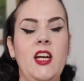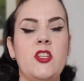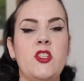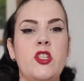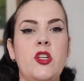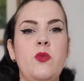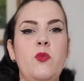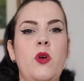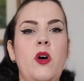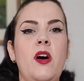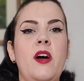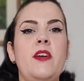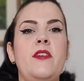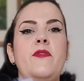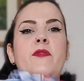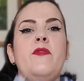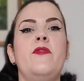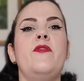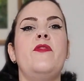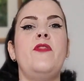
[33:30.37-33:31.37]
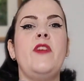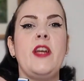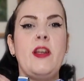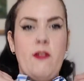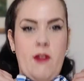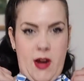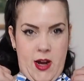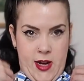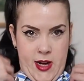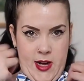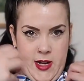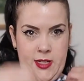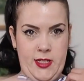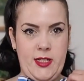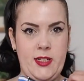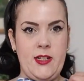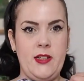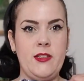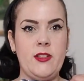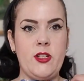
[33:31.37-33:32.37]
So what I'm figuring
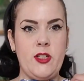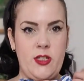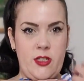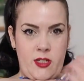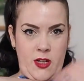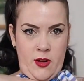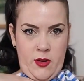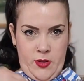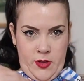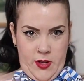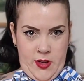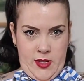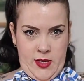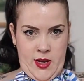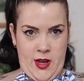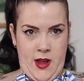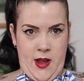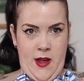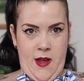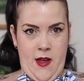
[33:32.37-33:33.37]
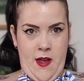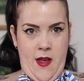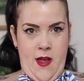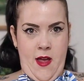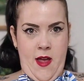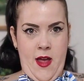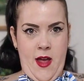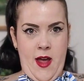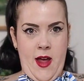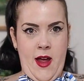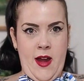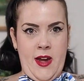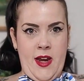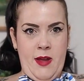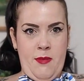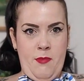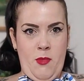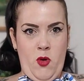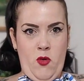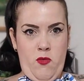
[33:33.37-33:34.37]
is, let's just hold this here. I
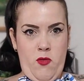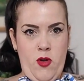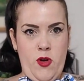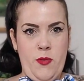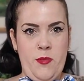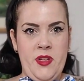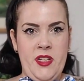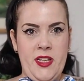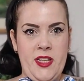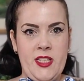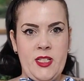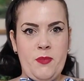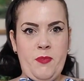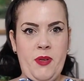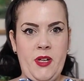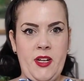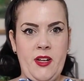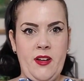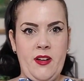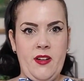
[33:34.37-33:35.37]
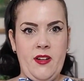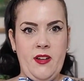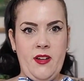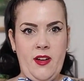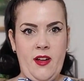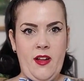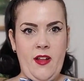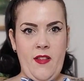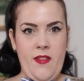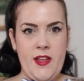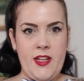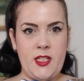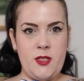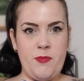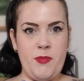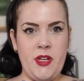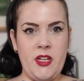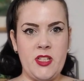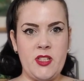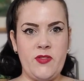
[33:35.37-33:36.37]
need more room in this bit. This
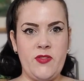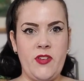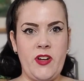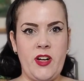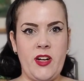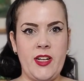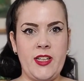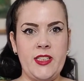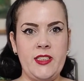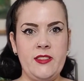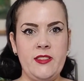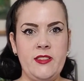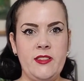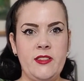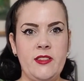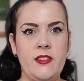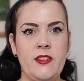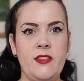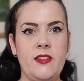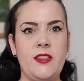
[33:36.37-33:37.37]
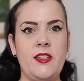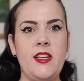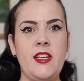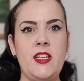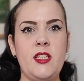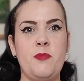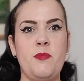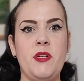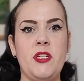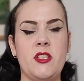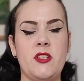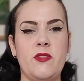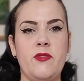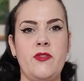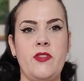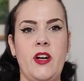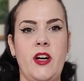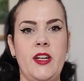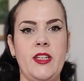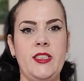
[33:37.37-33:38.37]
bit is fine. These bits are
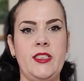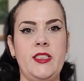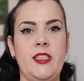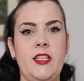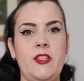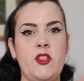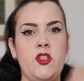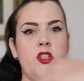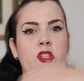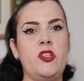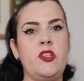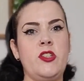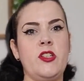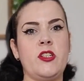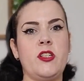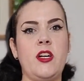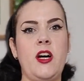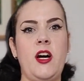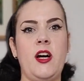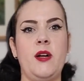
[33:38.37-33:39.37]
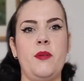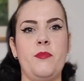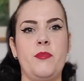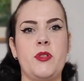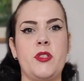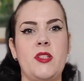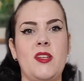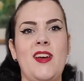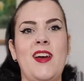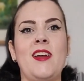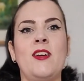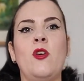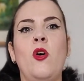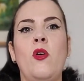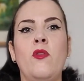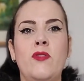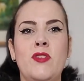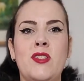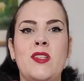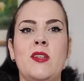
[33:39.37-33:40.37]
fine. It's just the cups, and
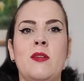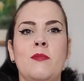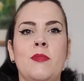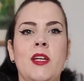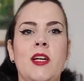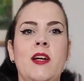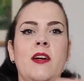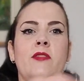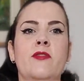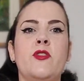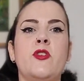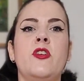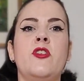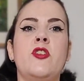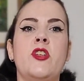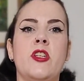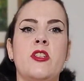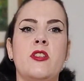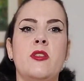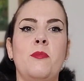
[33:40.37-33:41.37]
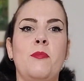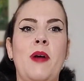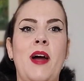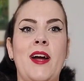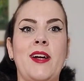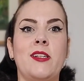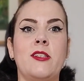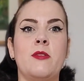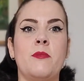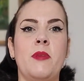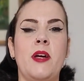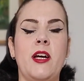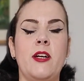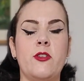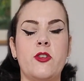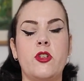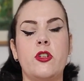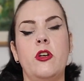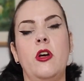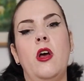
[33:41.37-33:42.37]
obviously I'm going to have to adjust the back to
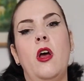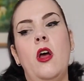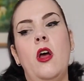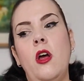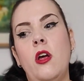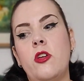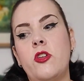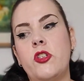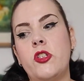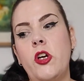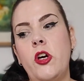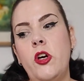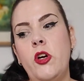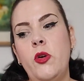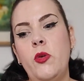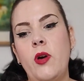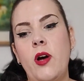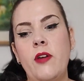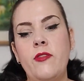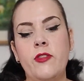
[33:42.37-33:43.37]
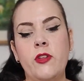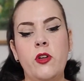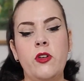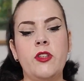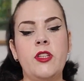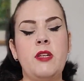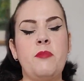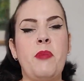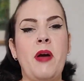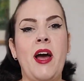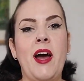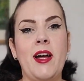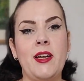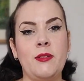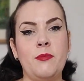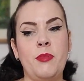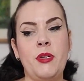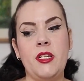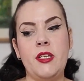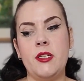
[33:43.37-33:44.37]
match. So I've got the
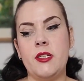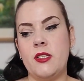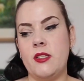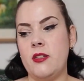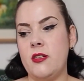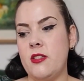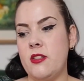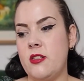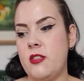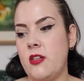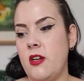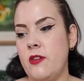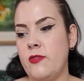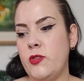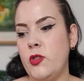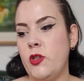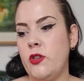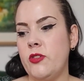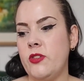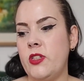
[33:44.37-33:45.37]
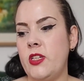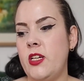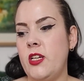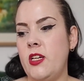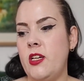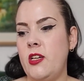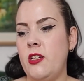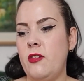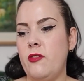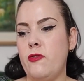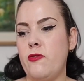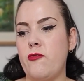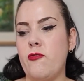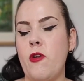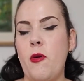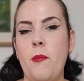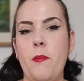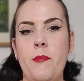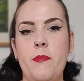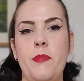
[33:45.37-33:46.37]
pattern pieces. I've got the
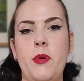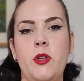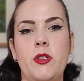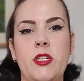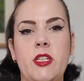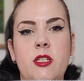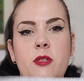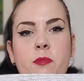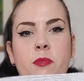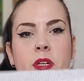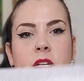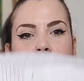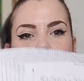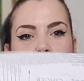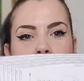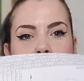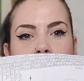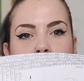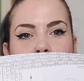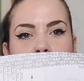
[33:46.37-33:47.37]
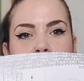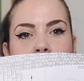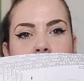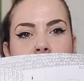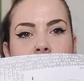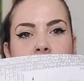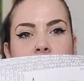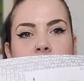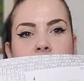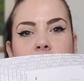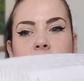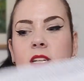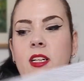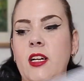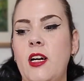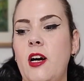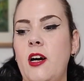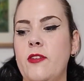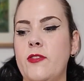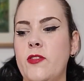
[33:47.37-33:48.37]
front bodice piece here.
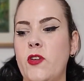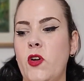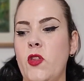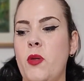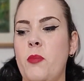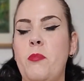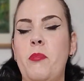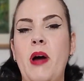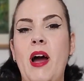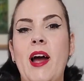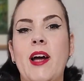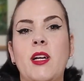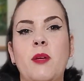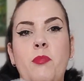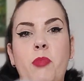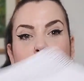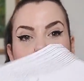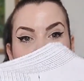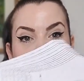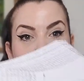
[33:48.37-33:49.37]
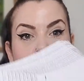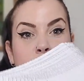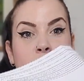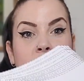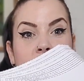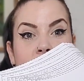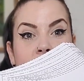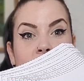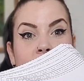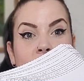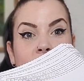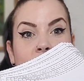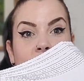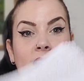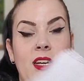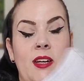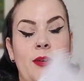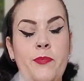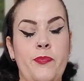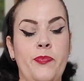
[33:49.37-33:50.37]
I've got the back bodice piece
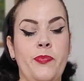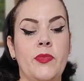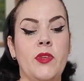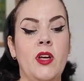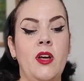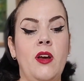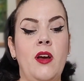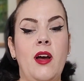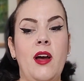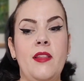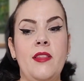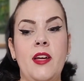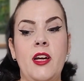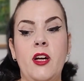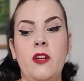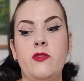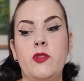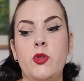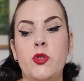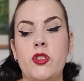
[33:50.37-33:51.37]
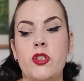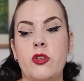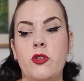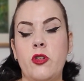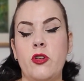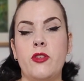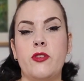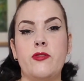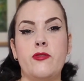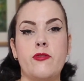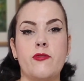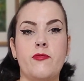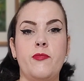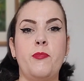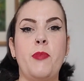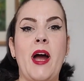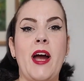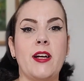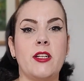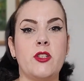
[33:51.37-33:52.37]
here. And then I've also got the
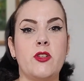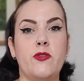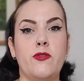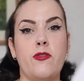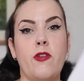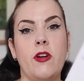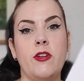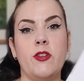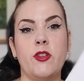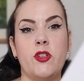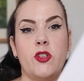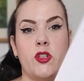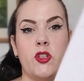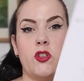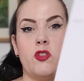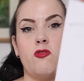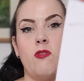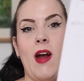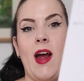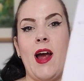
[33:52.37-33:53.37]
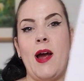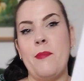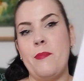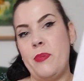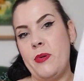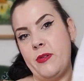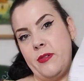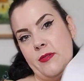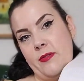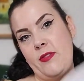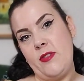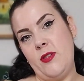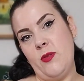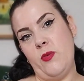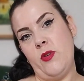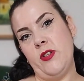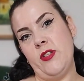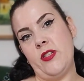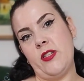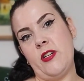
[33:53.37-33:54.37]
back to front strap, the
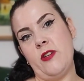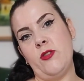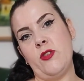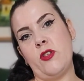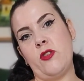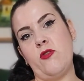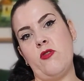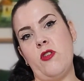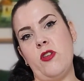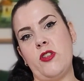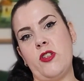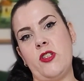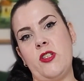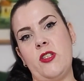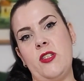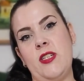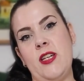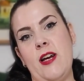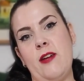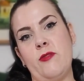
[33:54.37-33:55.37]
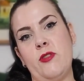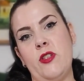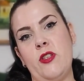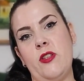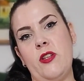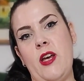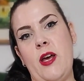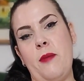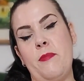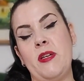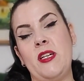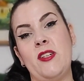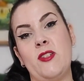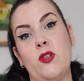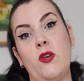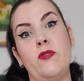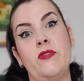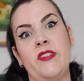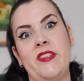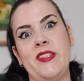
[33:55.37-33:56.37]
one that goes across down to there, because
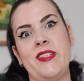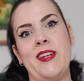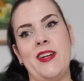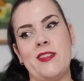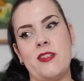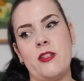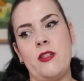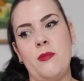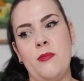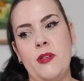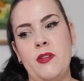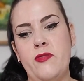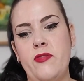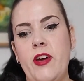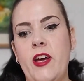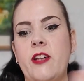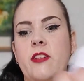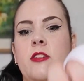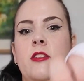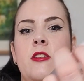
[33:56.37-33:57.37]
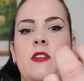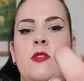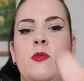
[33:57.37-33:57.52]
obviously that's going to be affected